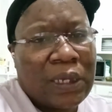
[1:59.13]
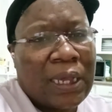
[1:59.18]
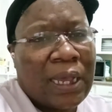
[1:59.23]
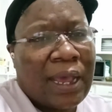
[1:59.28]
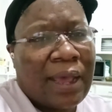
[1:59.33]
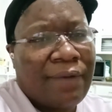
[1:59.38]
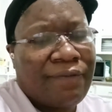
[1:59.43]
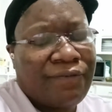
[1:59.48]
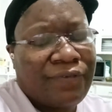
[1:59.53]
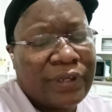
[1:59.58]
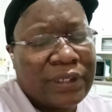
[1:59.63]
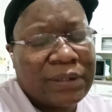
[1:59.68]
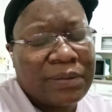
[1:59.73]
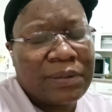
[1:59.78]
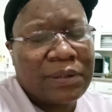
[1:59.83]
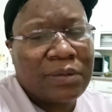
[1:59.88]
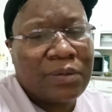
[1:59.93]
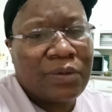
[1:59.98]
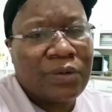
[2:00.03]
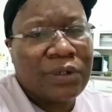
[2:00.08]
I fixed me
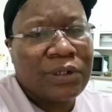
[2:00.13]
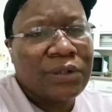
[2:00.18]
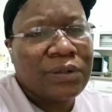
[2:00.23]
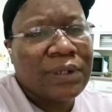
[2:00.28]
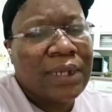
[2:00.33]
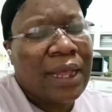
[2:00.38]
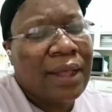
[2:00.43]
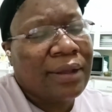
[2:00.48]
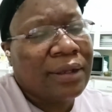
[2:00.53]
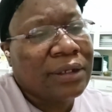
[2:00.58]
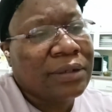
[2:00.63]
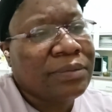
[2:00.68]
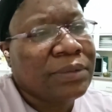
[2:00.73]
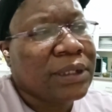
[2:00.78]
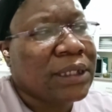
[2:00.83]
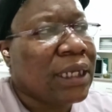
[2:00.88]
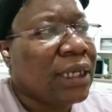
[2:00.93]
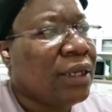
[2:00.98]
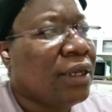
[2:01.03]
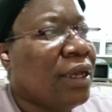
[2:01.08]
some orange juice. Oh, let me
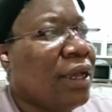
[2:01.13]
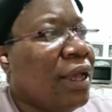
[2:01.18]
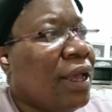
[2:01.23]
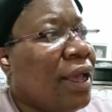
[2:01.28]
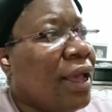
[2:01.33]
tell you.